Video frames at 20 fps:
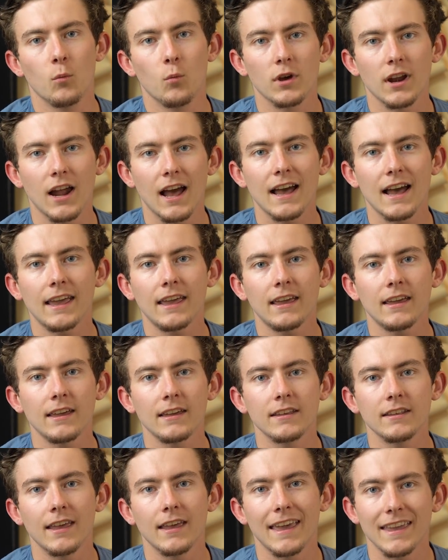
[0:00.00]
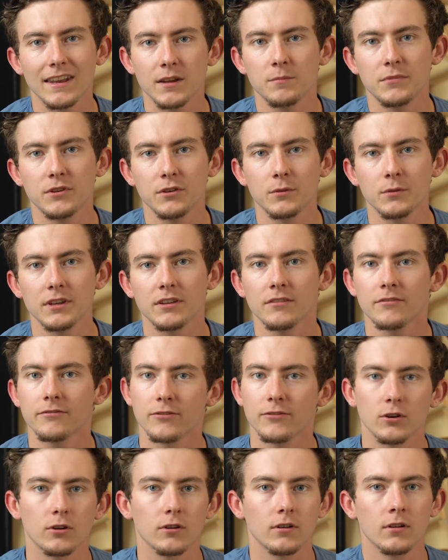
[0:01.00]
What I end up doing
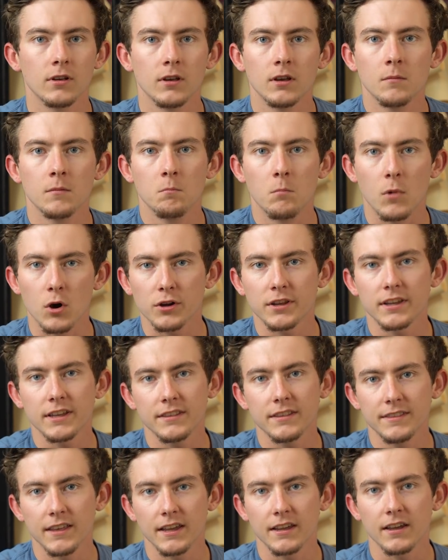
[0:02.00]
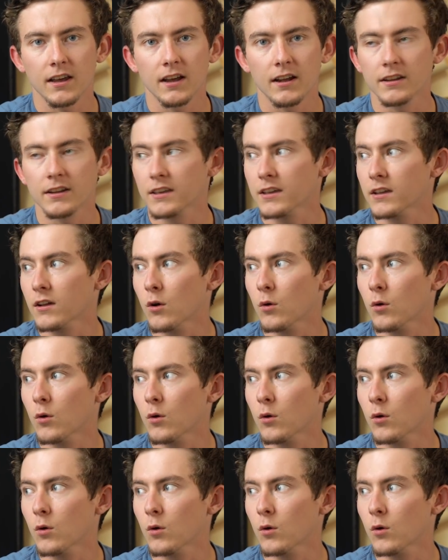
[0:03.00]
for marking, then cutting,